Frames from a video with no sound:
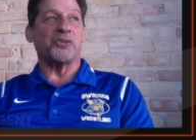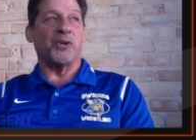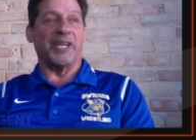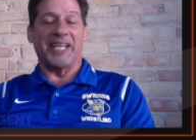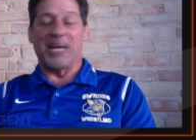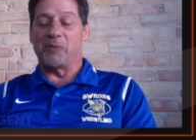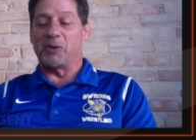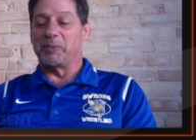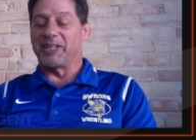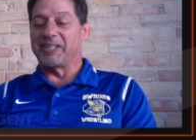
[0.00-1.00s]
you on that
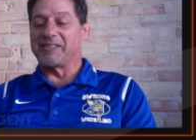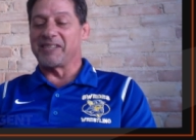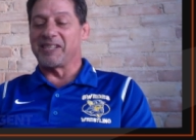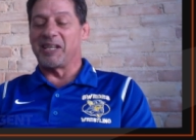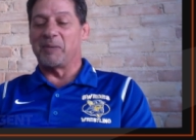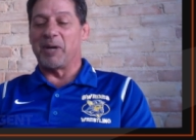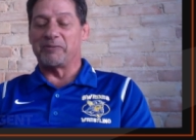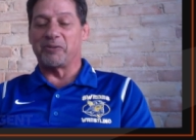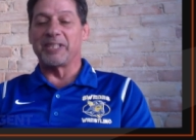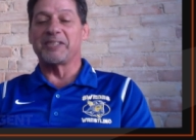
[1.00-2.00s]
one because uh, my
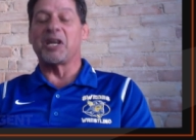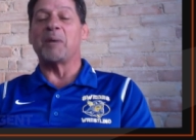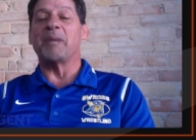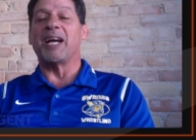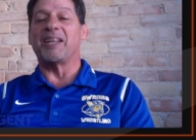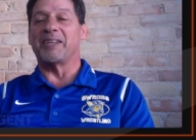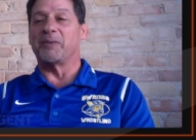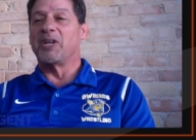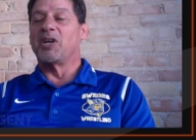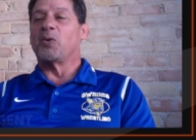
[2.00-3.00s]
friend Tom
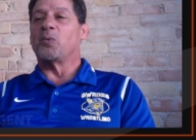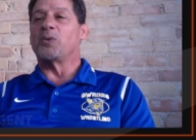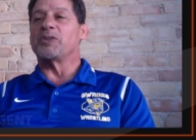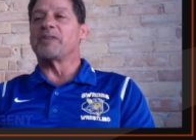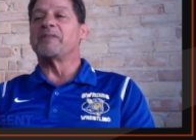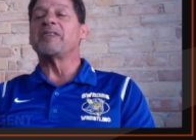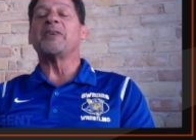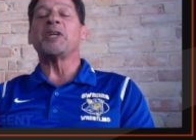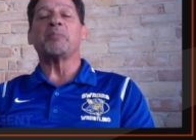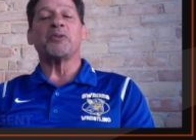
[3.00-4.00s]
Allen was a
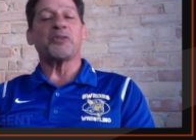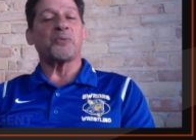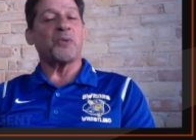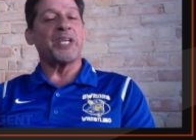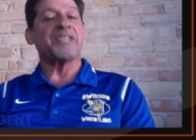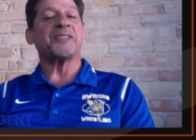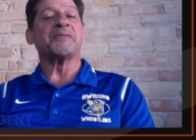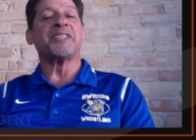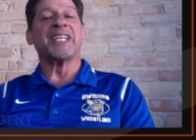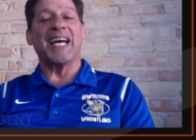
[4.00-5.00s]
very
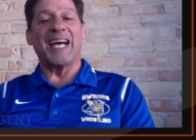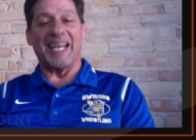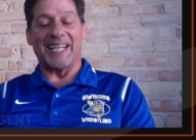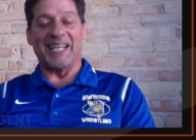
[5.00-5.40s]
persuasive guy.